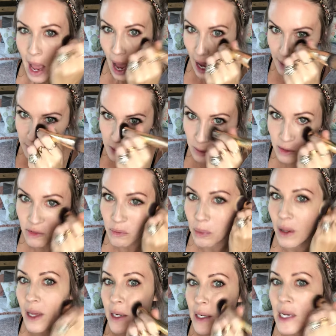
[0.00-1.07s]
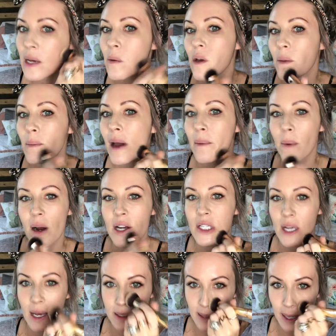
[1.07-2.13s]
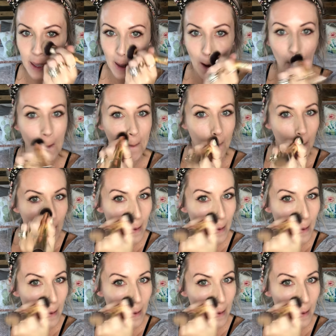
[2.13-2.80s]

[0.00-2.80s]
I'm sort of blending with my brush as I go